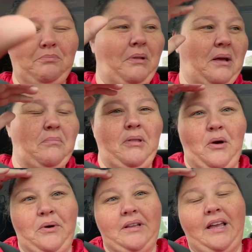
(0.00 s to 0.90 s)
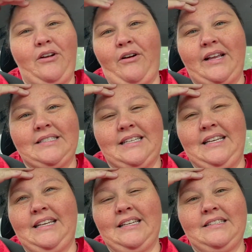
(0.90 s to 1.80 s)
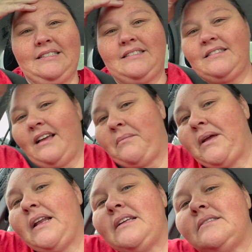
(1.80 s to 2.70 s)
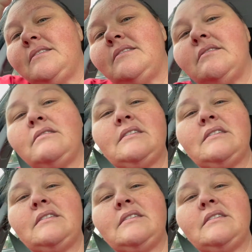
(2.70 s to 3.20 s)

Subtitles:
like blowing like crazy because I mean it's